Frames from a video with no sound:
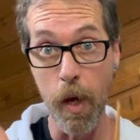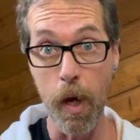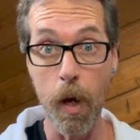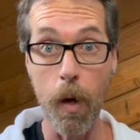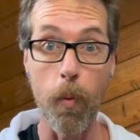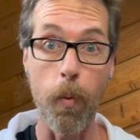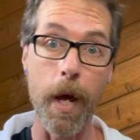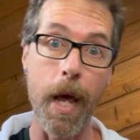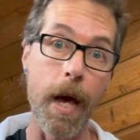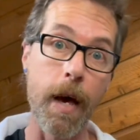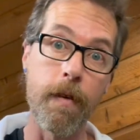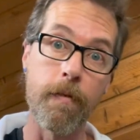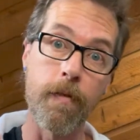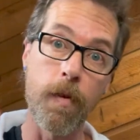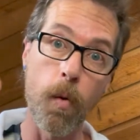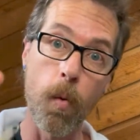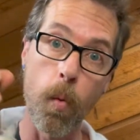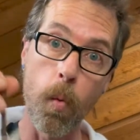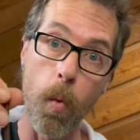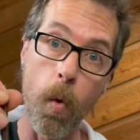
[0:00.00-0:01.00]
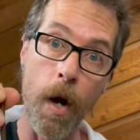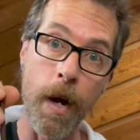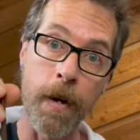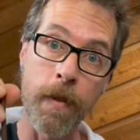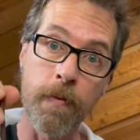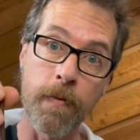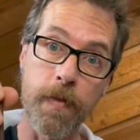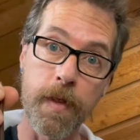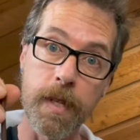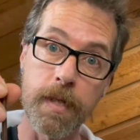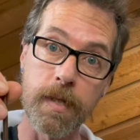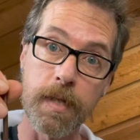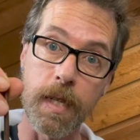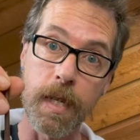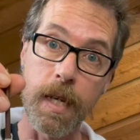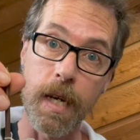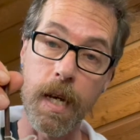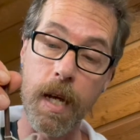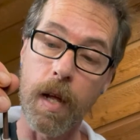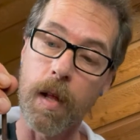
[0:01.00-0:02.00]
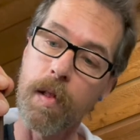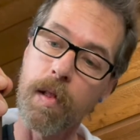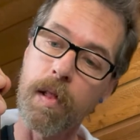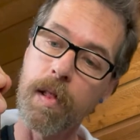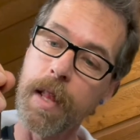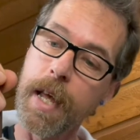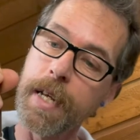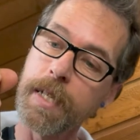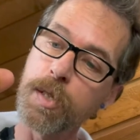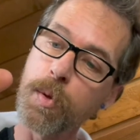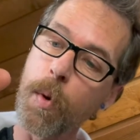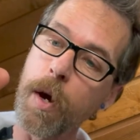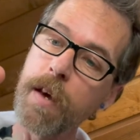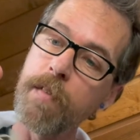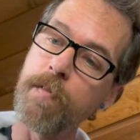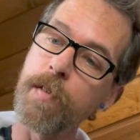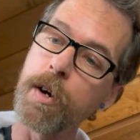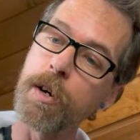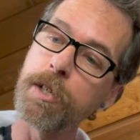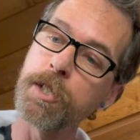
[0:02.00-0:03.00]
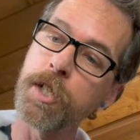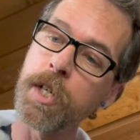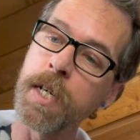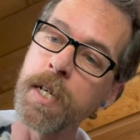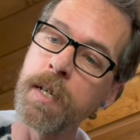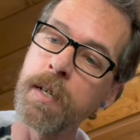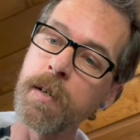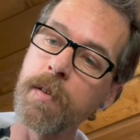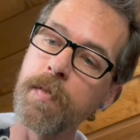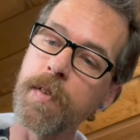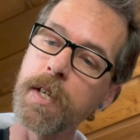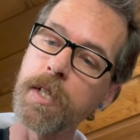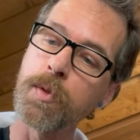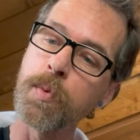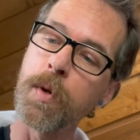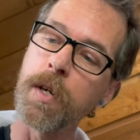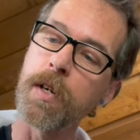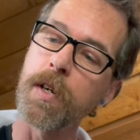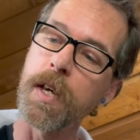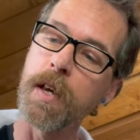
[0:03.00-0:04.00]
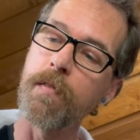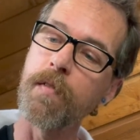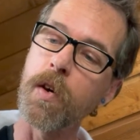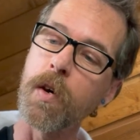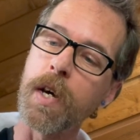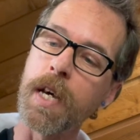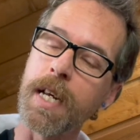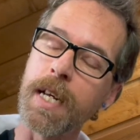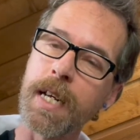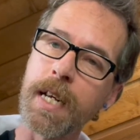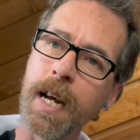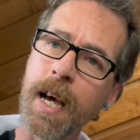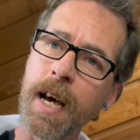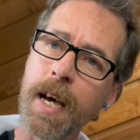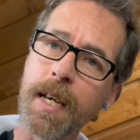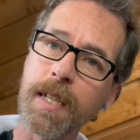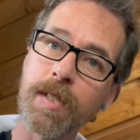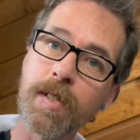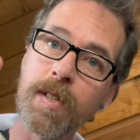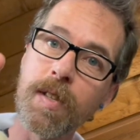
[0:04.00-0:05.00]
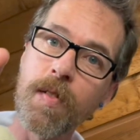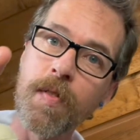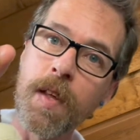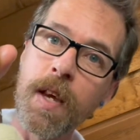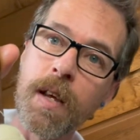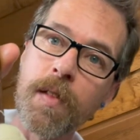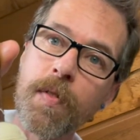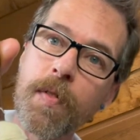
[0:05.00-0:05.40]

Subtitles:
We have one that's a lace weight version. This one will give you a nice thin